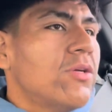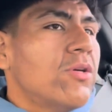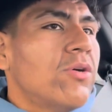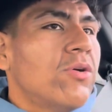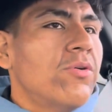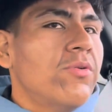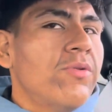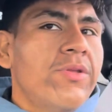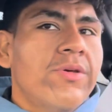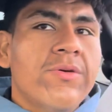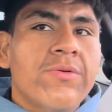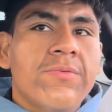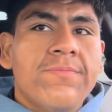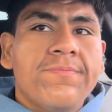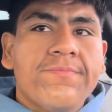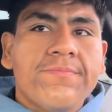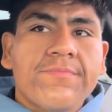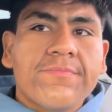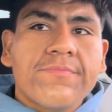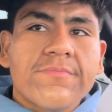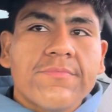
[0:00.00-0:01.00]
Who knew?
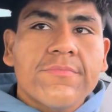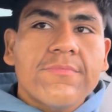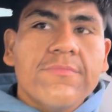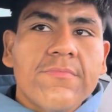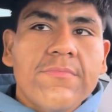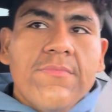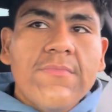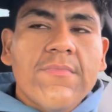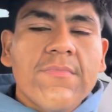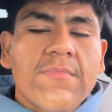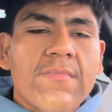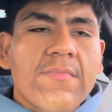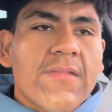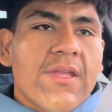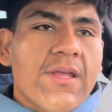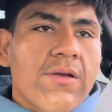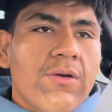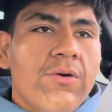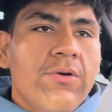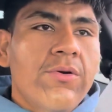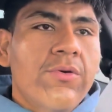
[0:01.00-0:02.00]

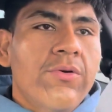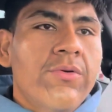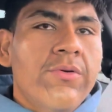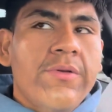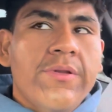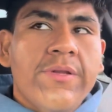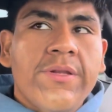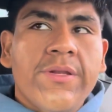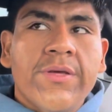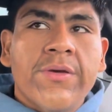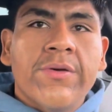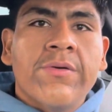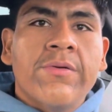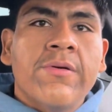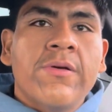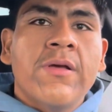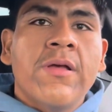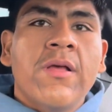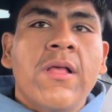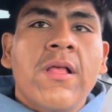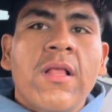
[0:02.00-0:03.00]
Who knew?
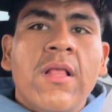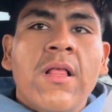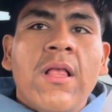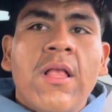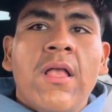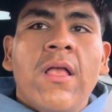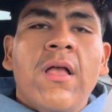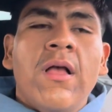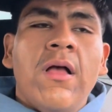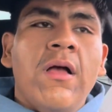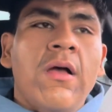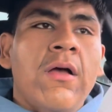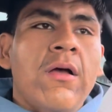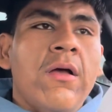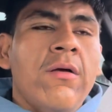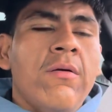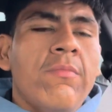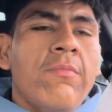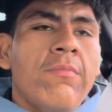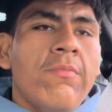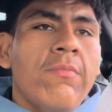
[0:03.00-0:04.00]

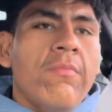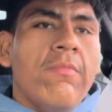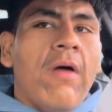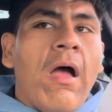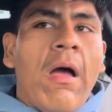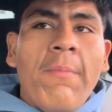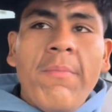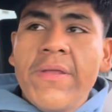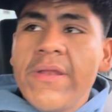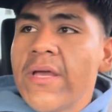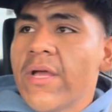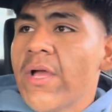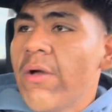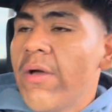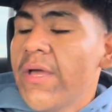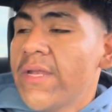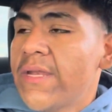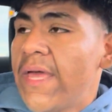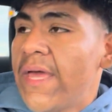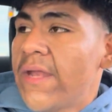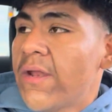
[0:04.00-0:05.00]
Um, I'm gonna go
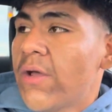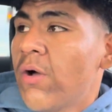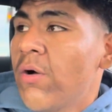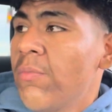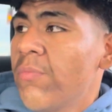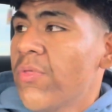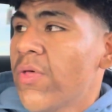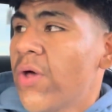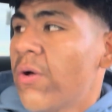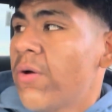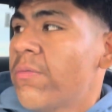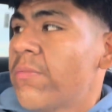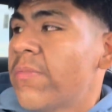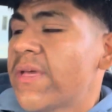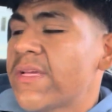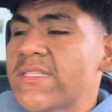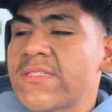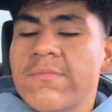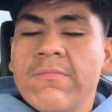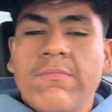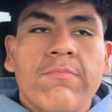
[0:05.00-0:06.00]
ahead and head home though and
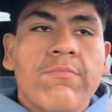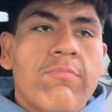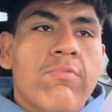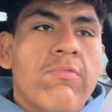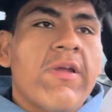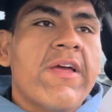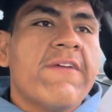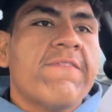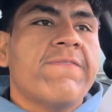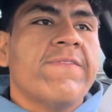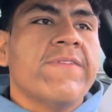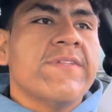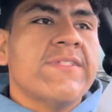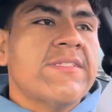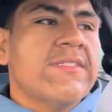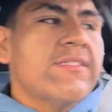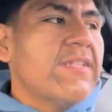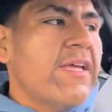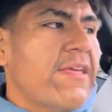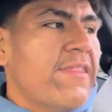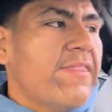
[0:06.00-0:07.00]
make some
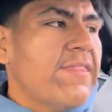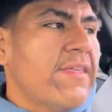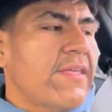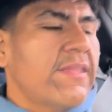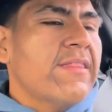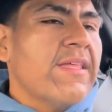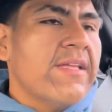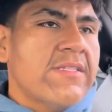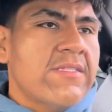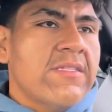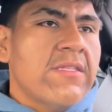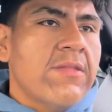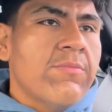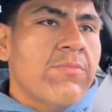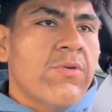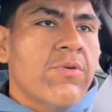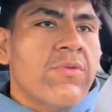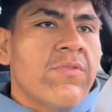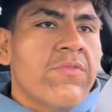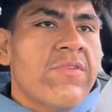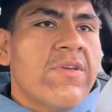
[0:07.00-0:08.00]
breakfast. I think that's the
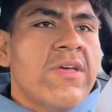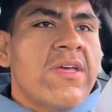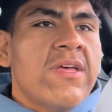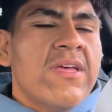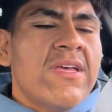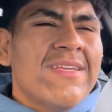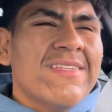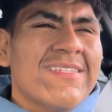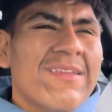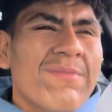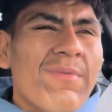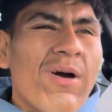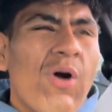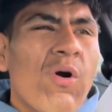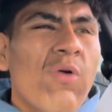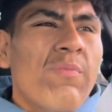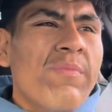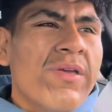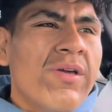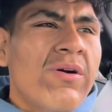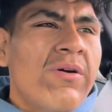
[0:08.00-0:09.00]
move. Some
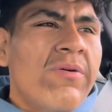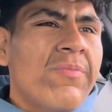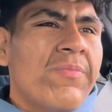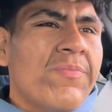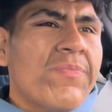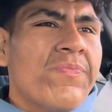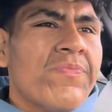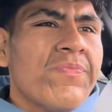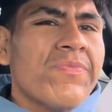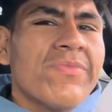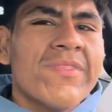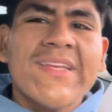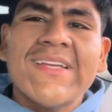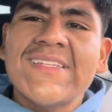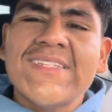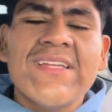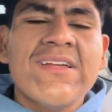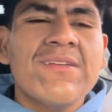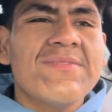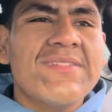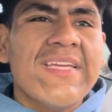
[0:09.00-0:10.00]
oatmeal. You
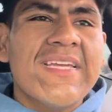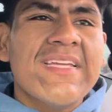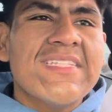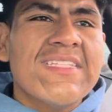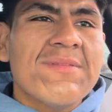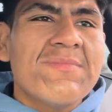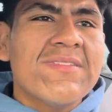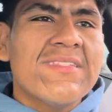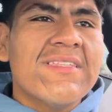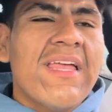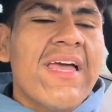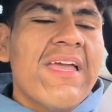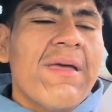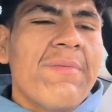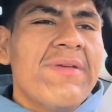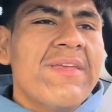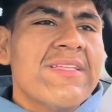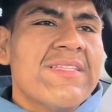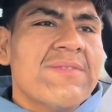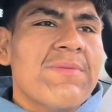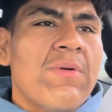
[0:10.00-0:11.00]
know what I'm saying? Something slight. I'm
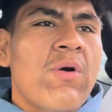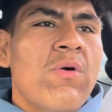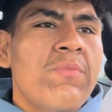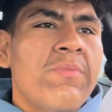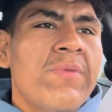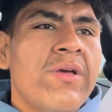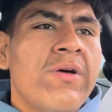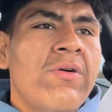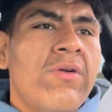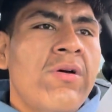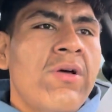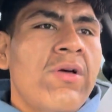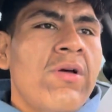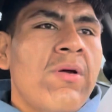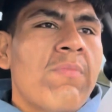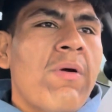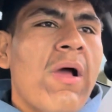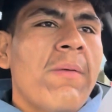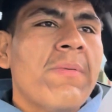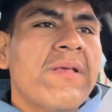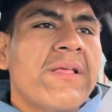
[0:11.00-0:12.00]
gonna eat some oatmeal.
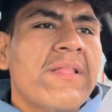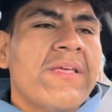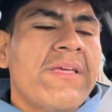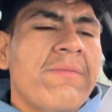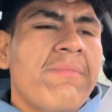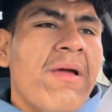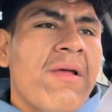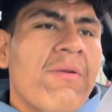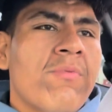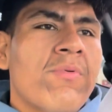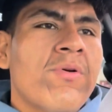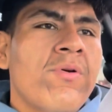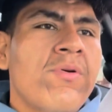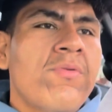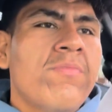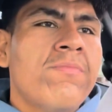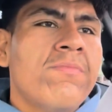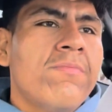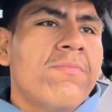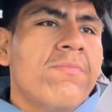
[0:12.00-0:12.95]
Probably clean my room.